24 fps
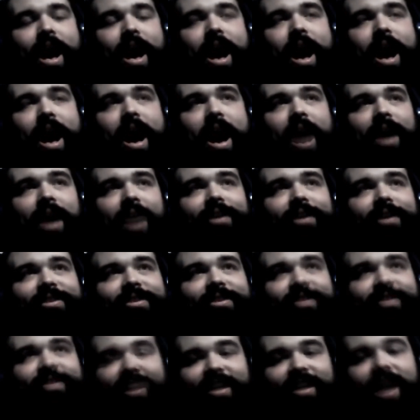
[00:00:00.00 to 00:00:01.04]
I
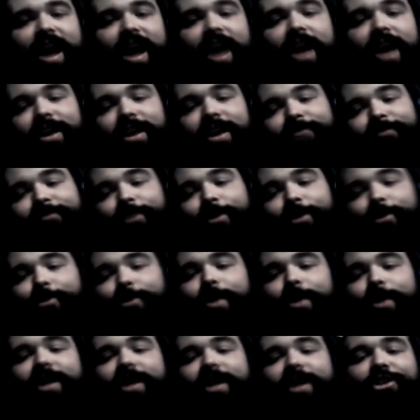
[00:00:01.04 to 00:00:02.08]
slide in real
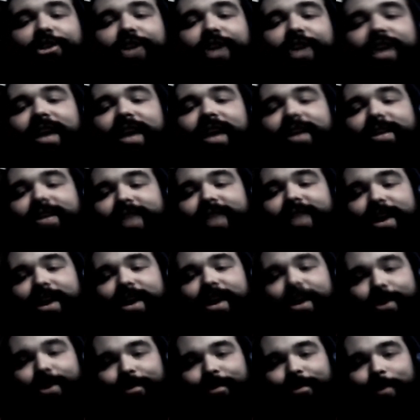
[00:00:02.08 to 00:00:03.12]
quick and shake his hand
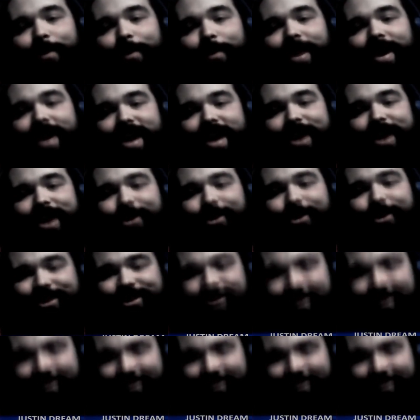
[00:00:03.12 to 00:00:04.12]
on the way out.